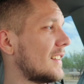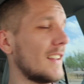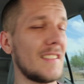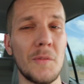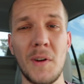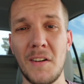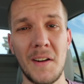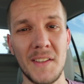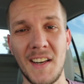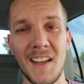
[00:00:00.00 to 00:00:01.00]
That's somewhere
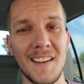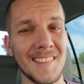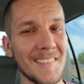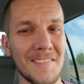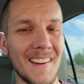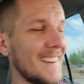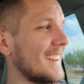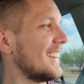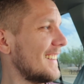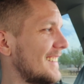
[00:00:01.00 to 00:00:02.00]
around the 90s in
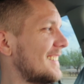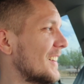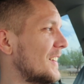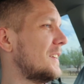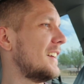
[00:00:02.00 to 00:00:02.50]
Fahrenheit, so